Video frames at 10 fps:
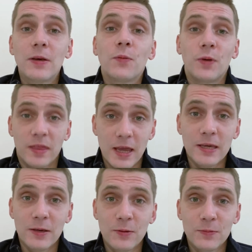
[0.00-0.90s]
we
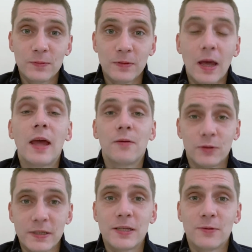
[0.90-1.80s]
thank you and
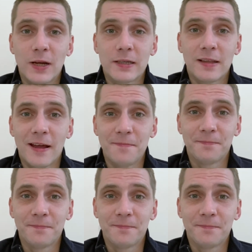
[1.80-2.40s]
we'll see you next time.